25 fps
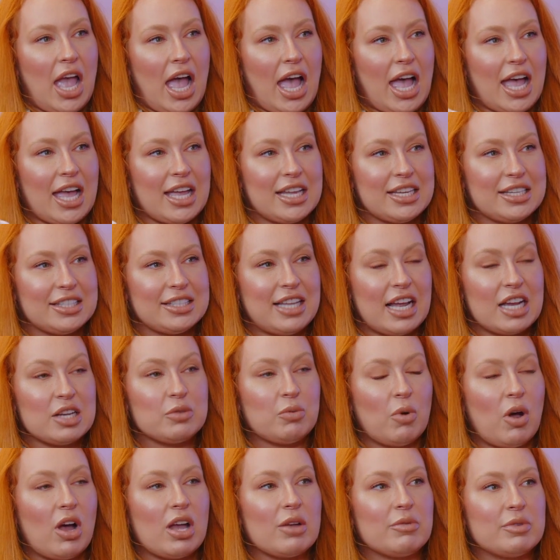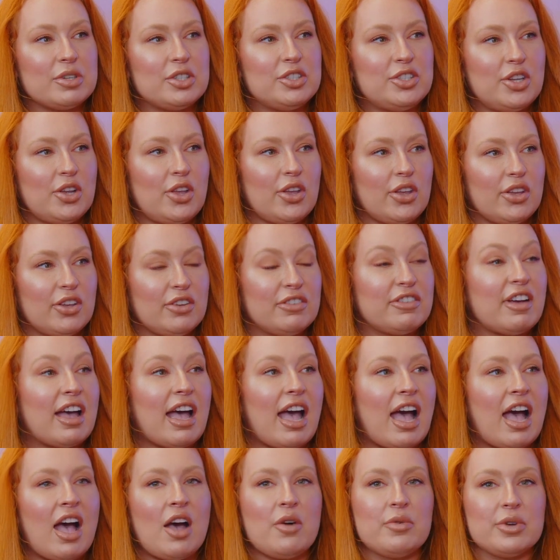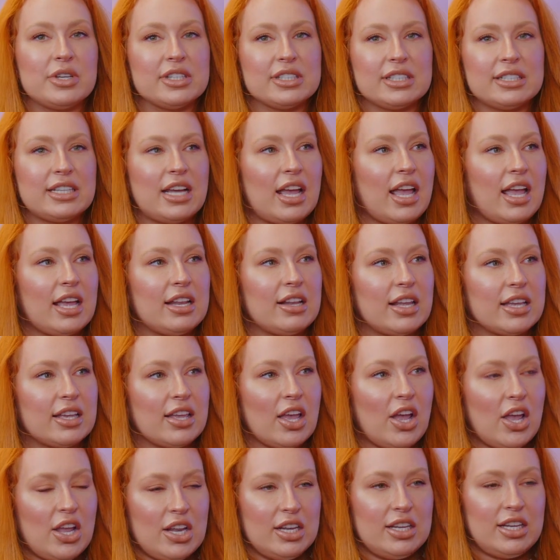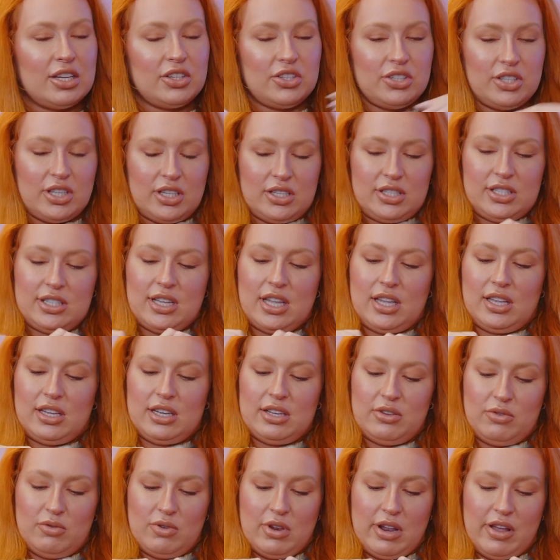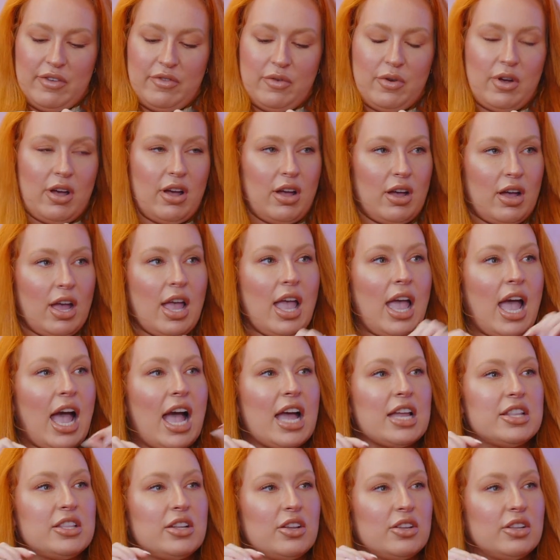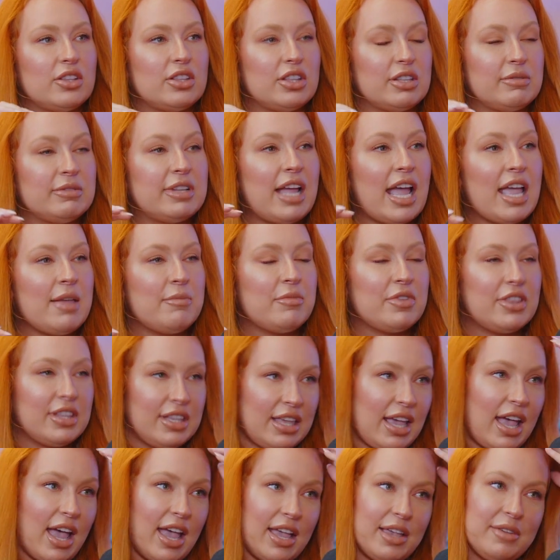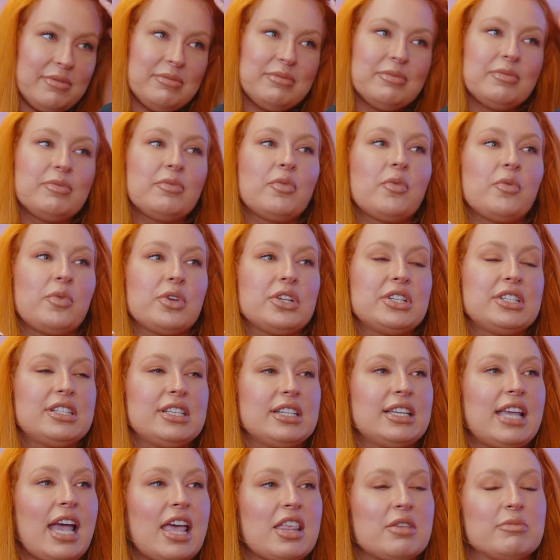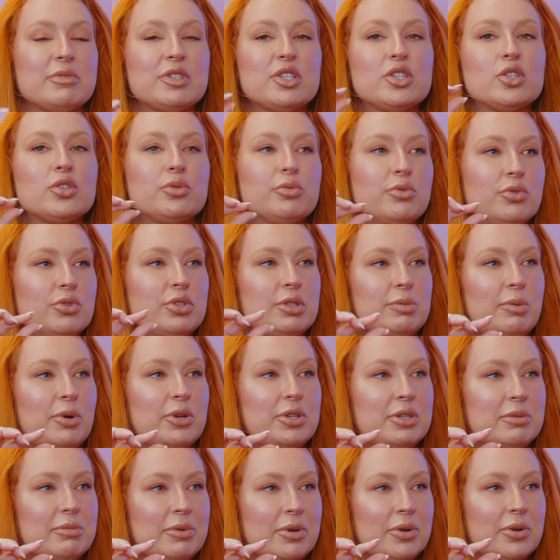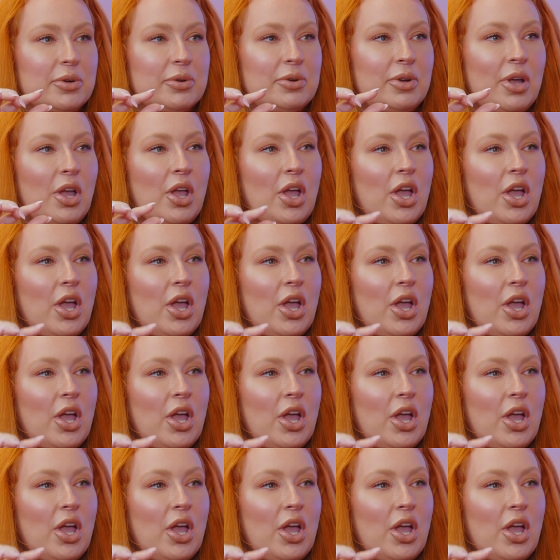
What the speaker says: And that's what I would do for hours a day, like literally just like a little love heart. Yeah. And the name of the game was to get them as small as possible.